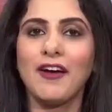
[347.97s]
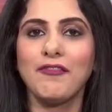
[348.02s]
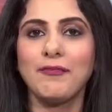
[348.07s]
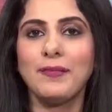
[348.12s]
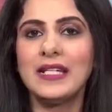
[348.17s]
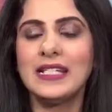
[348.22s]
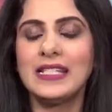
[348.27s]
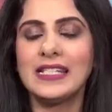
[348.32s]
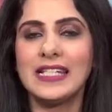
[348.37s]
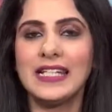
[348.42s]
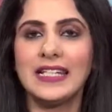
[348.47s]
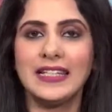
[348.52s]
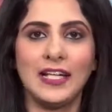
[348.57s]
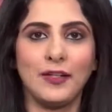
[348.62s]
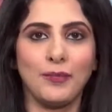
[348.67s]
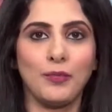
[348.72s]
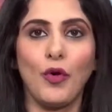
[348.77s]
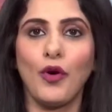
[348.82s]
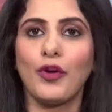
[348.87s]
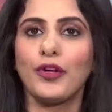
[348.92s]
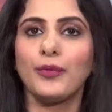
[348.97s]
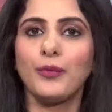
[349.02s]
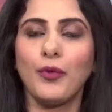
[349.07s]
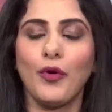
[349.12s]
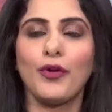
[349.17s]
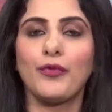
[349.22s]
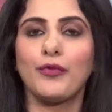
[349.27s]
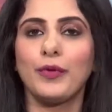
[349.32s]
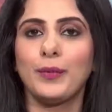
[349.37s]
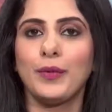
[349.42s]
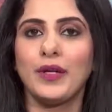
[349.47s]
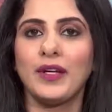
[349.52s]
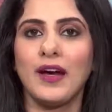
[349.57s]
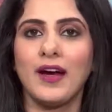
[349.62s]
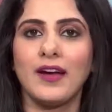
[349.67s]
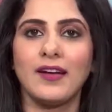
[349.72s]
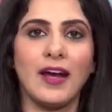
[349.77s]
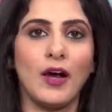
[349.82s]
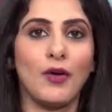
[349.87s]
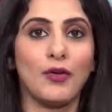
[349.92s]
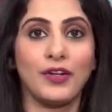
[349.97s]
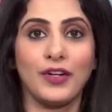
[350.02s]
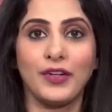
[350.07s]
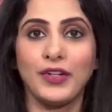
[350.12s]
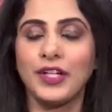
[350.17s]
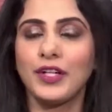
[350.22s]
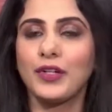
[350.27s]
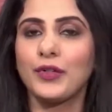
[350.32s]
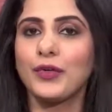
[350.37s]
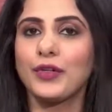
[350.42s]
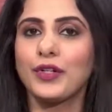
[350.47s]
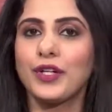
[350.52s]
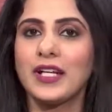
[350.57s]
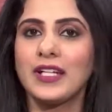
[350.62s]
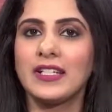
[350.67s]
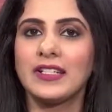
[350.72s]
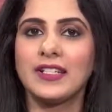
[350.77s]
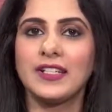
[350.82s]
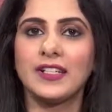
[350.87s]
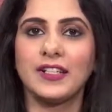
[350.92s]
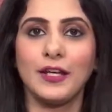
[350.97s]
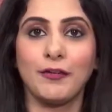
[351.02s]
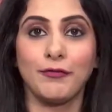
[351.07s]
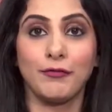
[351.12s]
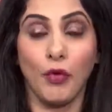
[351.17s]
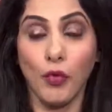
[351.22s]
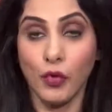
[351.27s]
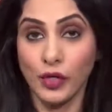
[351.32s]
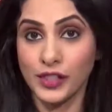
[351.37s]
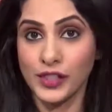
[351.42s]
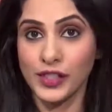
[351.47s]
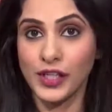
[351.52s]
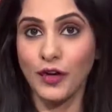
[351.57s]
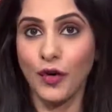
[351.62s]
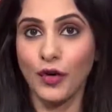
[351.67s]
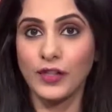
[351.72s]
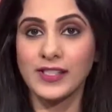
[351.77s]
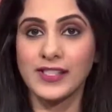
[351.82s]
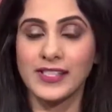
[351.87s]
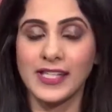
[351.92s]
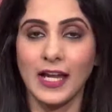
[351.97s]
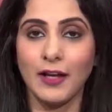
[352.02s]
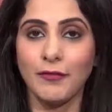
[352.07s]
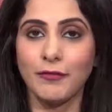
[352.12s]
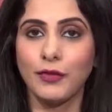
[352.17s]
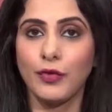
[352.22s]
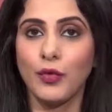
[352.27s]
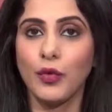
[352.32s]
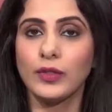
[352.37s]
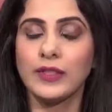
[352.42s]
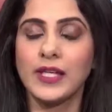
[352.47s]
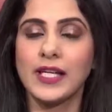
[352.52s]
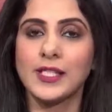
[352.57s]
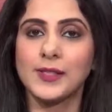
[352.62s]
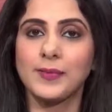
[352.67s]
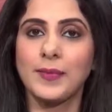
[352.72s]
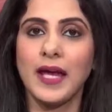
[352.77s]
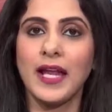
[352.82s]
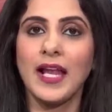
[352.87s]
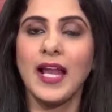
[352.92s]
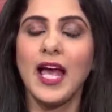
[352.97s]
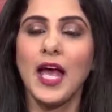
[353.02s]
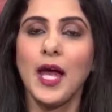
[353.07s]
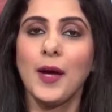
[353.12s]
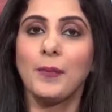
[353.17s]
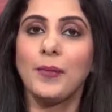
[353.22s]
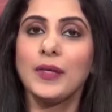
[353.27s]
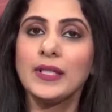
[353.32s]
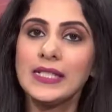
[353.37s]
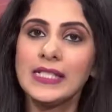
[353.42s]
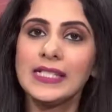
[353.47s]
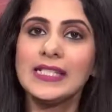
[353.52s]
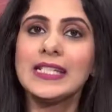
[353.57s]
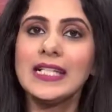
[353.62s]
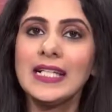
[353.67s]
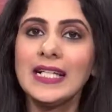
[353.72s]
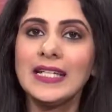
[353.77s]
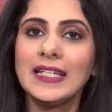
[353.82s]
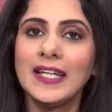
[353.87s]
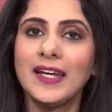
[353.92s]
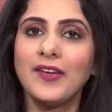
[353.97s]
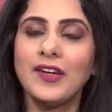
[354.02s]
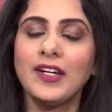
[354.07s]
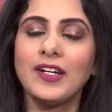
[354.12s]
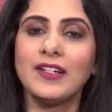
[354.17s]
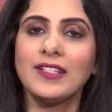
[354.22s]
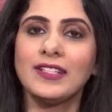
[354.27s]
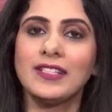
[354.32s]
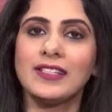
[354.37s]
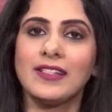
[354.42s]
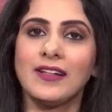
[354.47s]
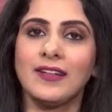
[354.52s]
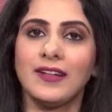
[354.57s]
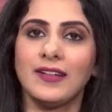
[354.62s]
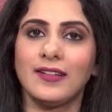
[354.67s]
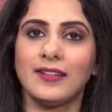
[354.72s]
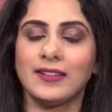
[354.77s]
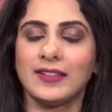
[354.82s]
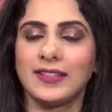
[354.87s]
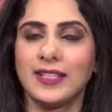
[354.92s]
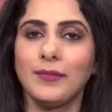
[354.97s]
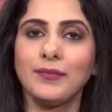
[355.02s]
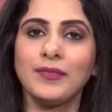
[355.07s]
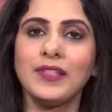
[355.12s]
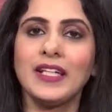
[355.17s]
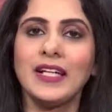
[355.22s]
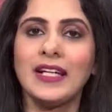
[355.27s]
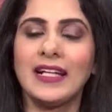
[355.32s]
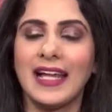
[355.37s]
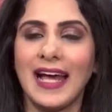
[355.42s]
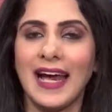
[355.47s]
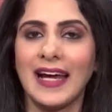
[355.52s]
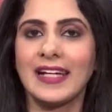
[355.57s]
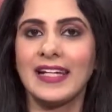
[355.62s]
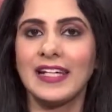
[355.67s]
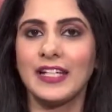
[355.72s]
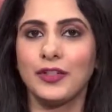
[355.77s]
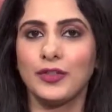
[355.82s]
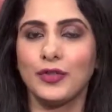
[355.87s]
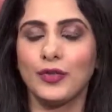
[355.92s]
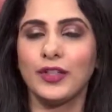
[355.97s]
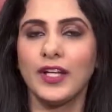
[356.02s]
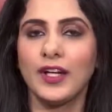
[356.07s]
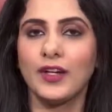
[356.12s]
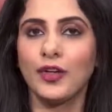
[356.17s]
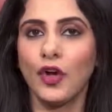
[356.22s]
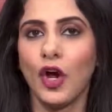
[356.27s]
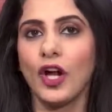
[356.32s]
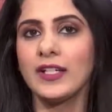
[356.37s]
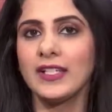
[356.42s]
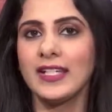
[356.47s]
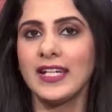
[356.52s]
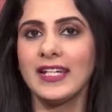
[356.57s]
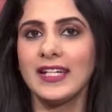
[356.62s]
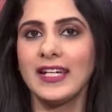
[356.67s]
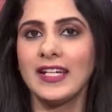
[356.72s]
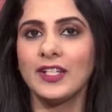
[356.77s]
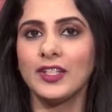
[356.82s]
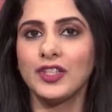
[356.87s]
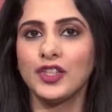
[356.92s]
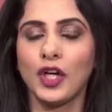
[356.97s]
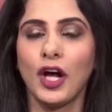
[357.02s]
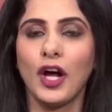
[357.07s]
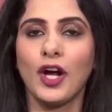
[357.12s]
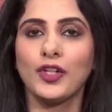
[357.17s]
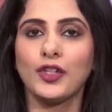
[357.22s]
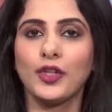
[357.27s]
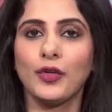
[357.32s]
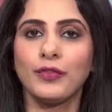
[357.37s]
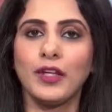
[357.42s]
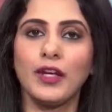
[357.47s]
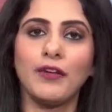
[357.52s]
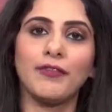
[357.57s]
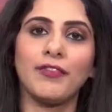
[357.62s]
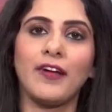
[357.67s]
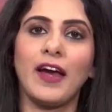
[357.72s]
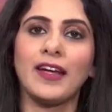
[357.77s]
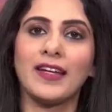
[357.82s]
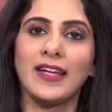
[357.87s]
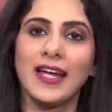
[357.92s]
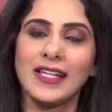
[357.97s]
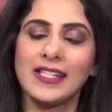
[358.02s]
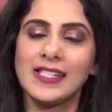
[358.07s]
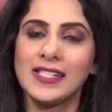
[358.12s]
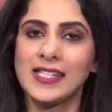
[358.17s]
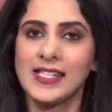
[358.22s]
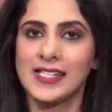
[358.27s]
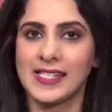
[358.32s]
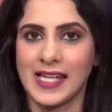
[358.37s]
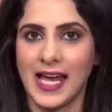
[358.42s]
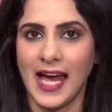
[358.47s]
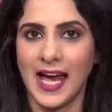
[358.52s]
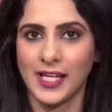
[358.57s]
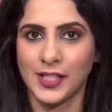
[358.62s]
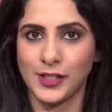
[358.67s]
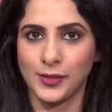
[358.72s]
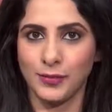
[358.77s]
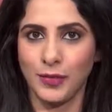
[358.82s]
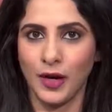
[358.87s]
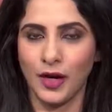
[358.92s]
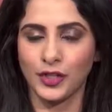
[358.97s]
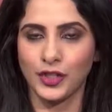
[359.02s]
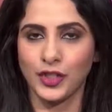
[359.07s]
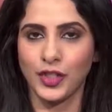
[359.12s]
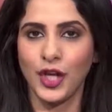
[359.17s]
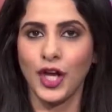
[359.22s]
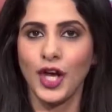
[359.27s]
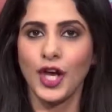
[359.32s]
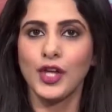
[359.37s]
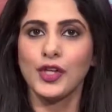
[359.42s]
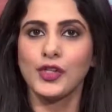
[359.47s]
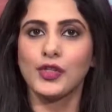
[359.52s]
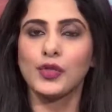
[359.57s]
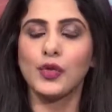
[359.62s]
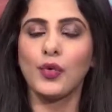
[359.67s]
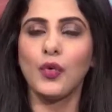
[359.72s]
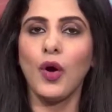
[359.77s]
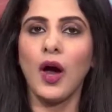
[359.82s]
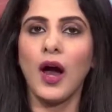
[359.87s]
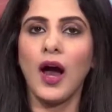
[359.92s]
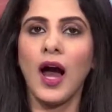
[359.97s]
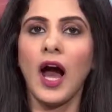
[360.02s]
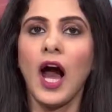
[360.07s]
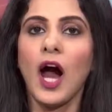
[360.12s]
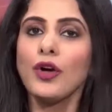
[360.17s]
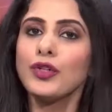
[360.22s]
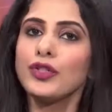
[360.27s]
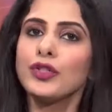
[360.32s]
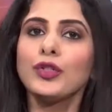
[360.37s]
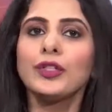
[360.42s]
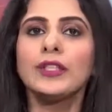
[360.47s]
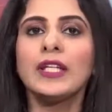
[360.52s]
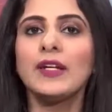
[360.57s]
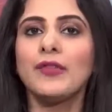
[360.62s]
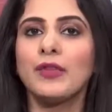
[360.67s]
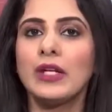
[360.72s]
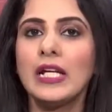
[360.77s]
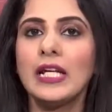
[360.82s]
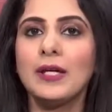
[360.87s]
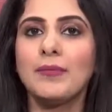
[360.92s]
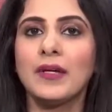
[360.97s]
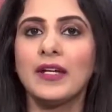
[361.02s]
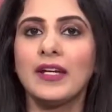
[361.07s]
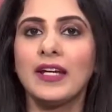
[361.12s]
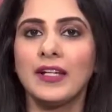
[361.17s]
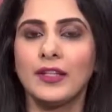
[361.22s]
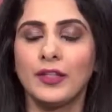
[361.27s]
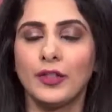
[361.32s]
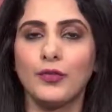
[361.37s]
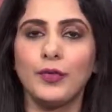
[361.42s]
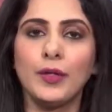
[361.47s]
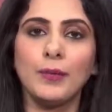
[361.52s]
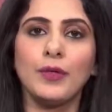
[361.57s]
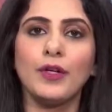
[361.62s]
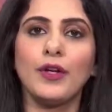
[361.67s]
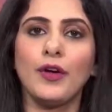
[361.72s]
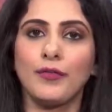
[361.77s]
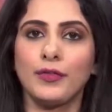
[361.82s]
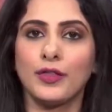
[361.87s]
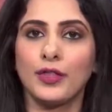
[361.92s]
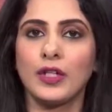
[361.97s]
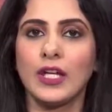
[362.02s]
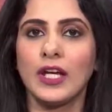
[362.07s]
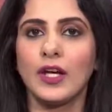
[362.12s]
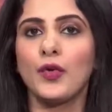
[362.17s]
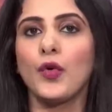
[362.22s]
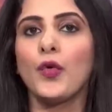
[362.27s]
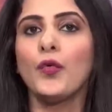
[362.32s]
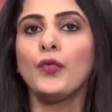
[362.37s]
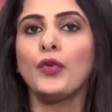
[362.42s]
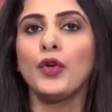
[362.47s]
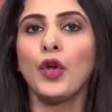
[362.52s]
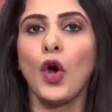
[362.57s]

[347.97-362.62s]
have been seeing that more and more women are now career oriented, they're focusing on self growth as well, but still there is something lacking. They're not taking charge of their finances as much. So, how should they really begin? The women of today who've